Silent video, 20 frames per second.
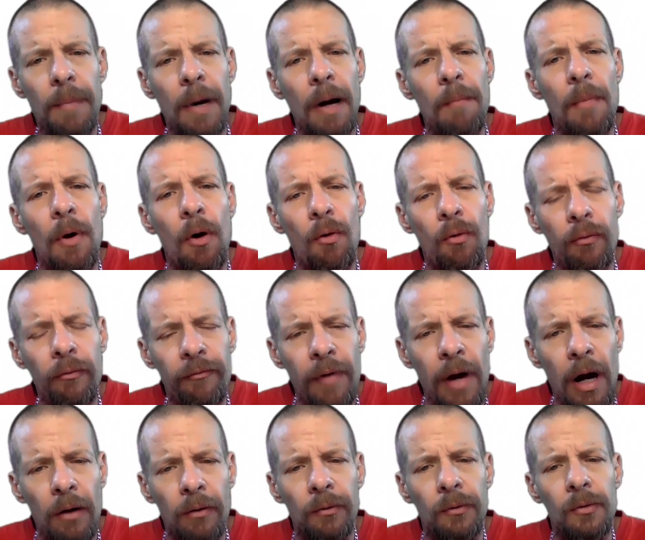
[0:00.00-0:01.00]
by my own
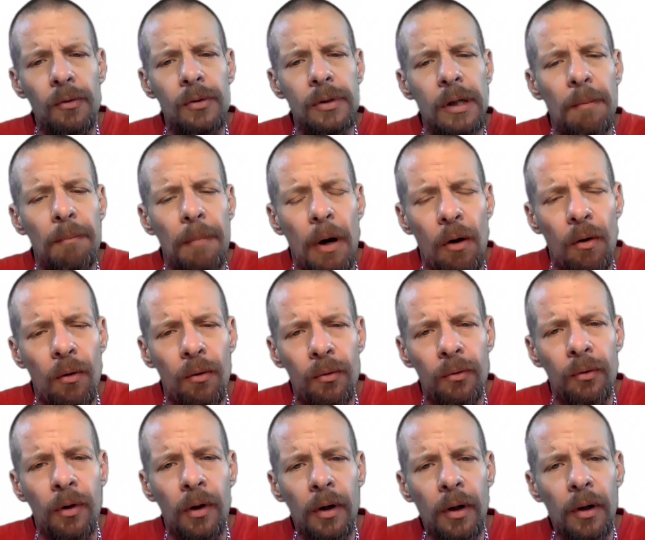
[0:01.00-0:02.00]
values and my
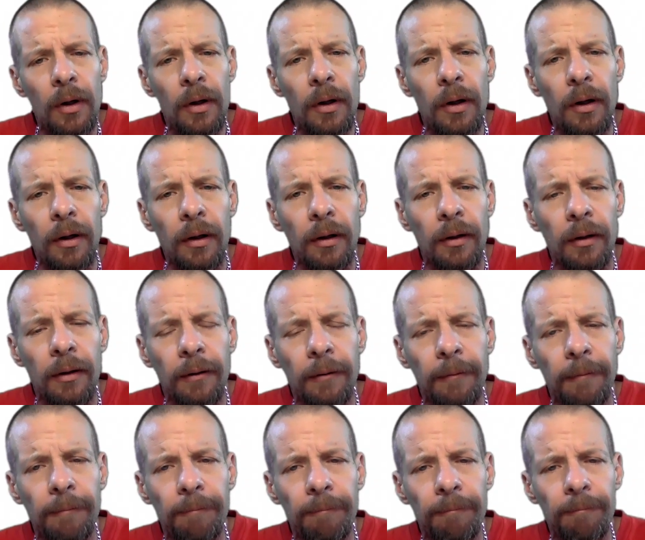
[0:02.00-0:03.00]
own
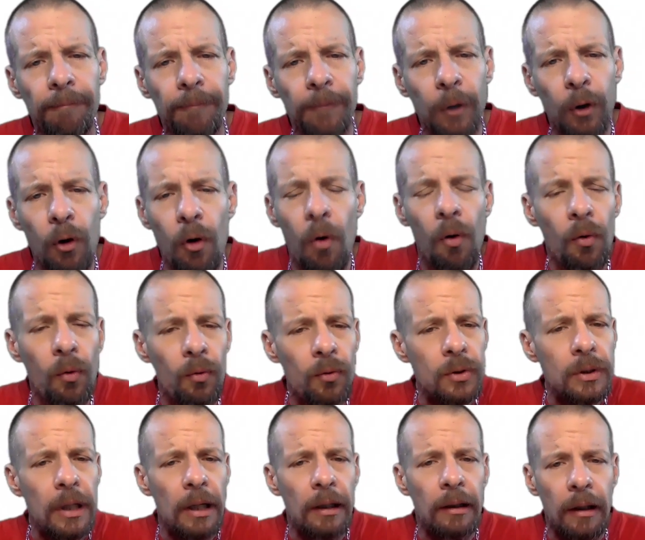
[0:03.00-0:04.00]

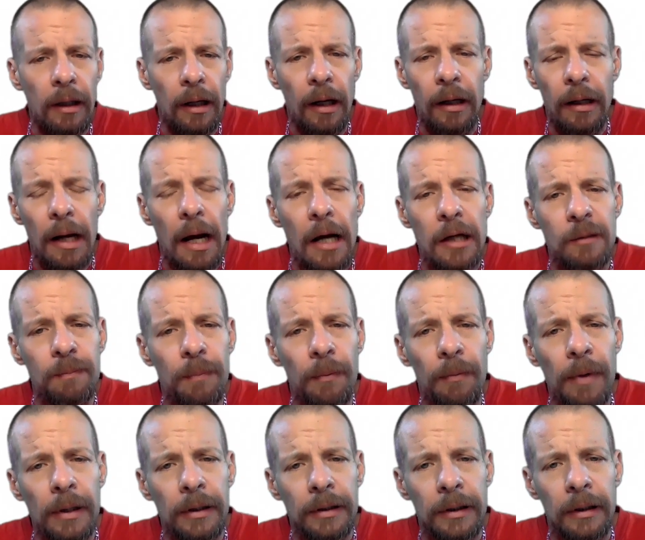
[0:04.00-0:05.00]
goals and
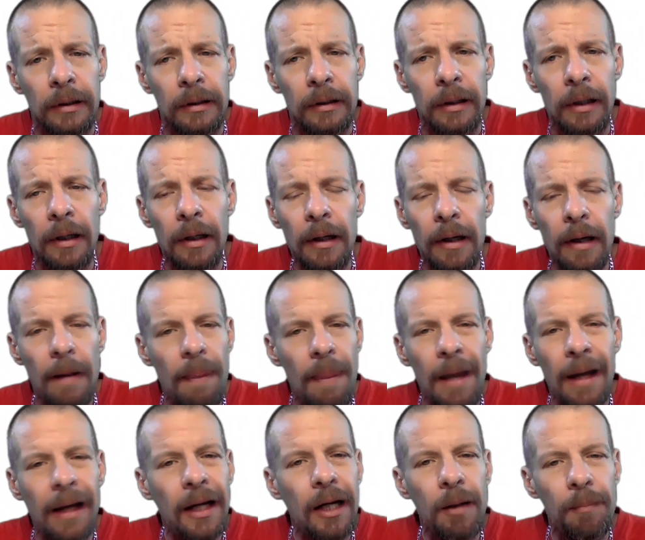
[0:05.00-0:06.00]
aspirations,
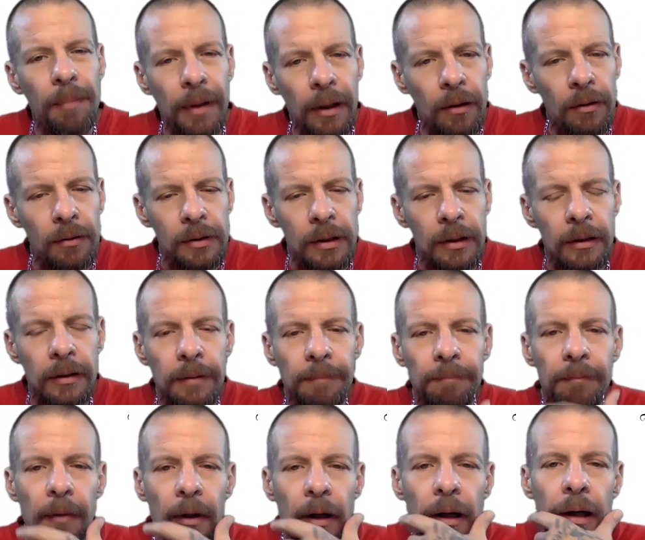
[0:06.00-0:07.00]
not anybody else's.
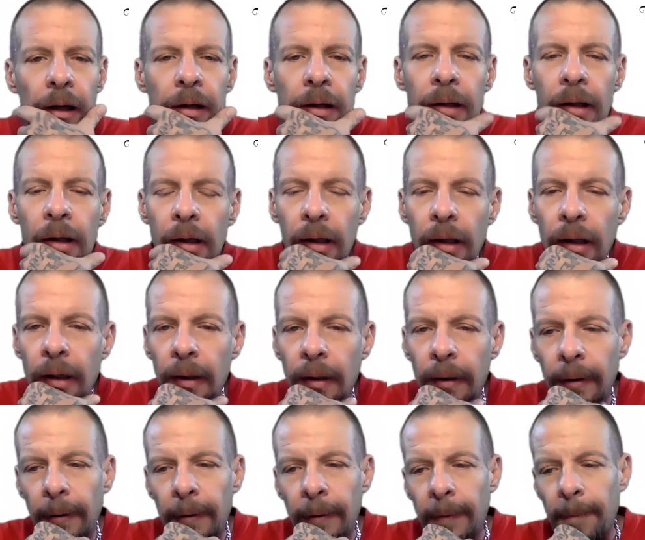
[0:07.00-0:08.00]
And
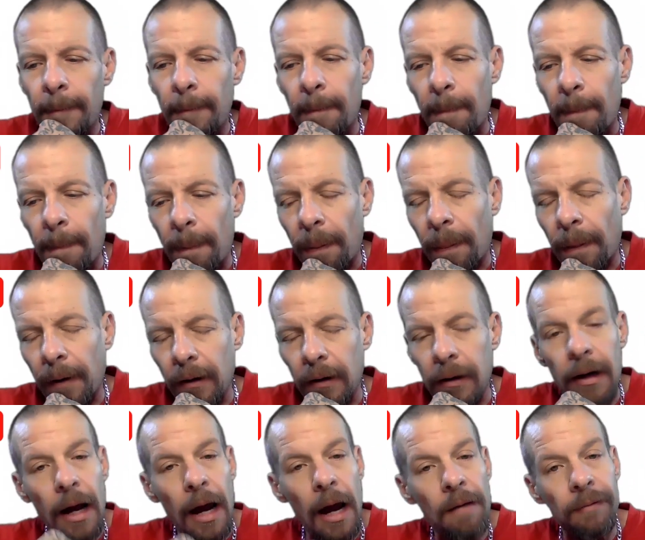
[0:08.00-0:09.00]

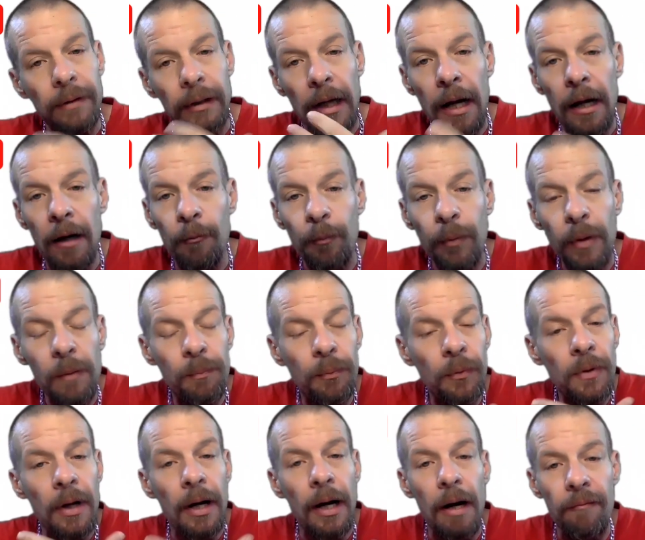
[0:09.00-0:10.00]
I have a lot of people
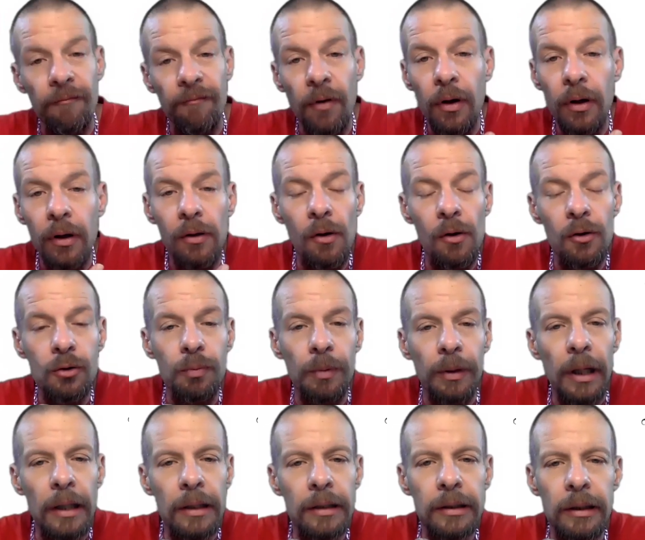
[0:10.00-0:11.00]
that I have very close
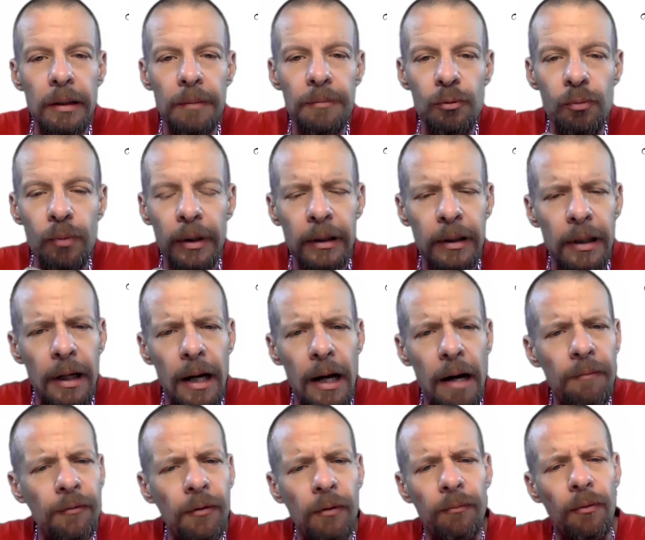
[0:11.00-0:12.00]
relationships with that
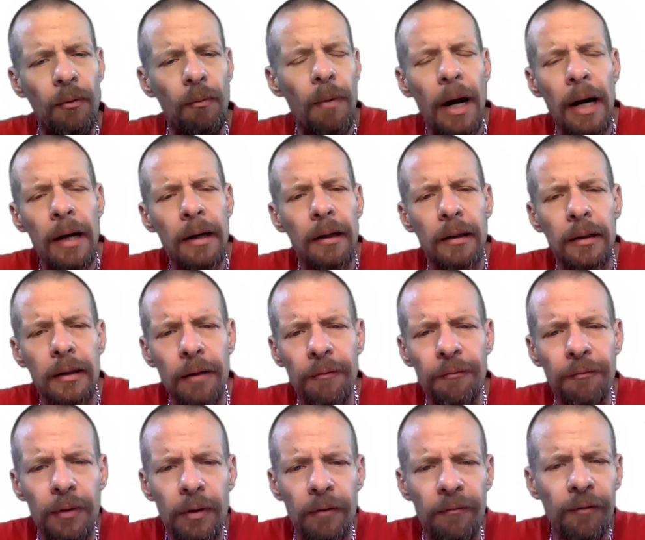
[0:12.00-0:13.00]
have a variety of
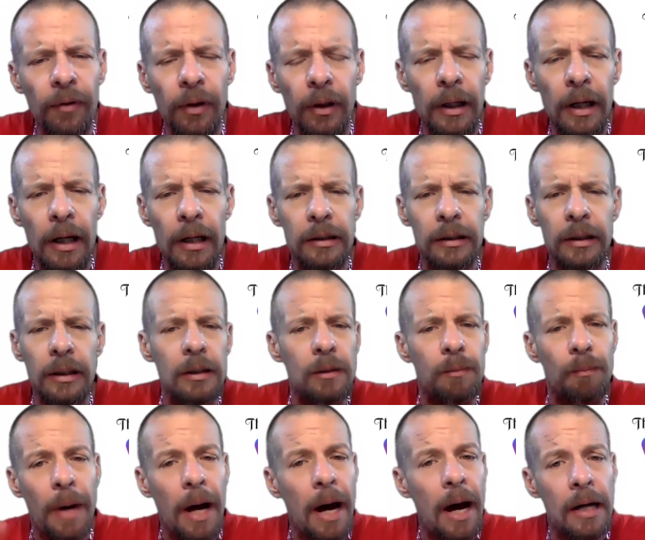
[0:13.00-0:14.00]
different affiliations,
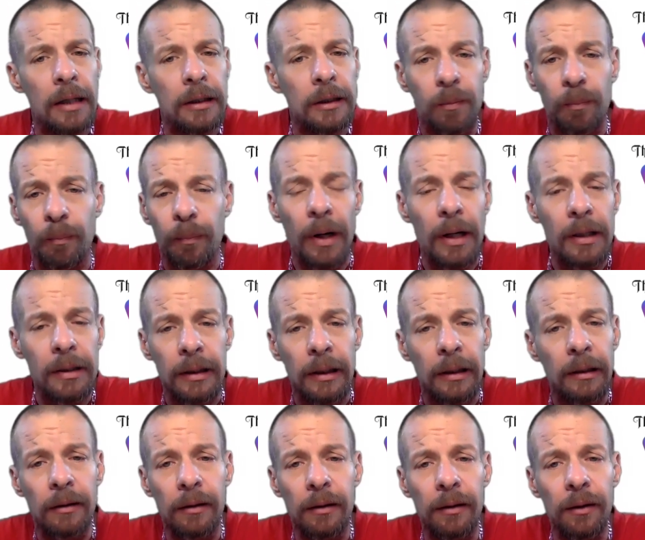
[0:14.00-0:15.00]
past,
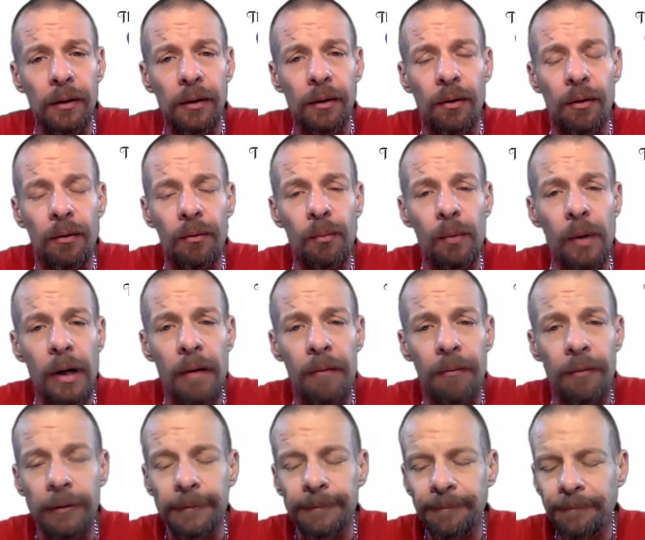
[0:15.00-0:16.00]
present, you know,
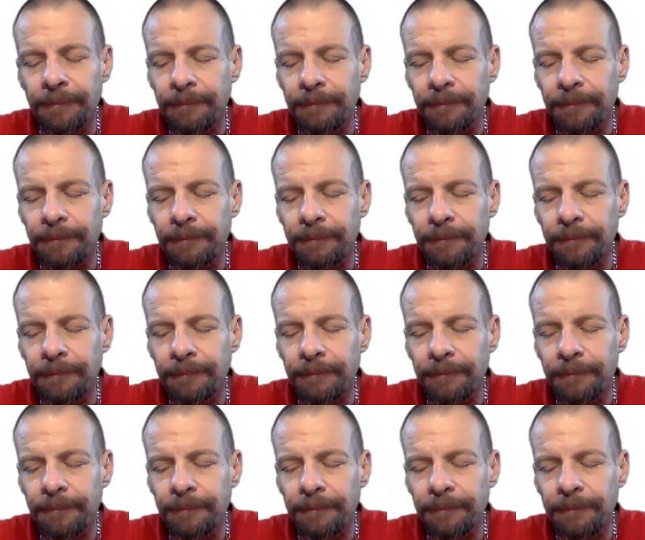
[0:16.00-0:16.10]
whatever.